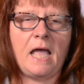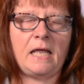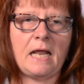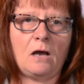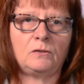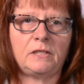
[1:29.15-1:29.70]

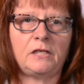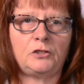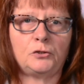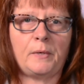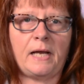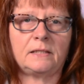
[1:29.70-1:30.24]
and how to
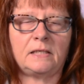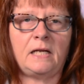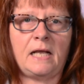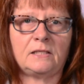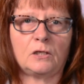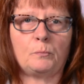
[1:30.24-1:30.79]
interact
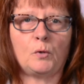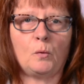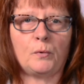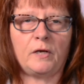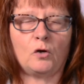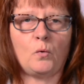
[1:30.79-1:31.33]
and ask
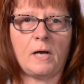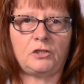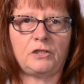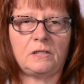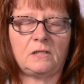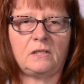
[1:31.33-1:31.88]
appropriate
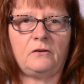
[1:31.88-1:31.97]
questions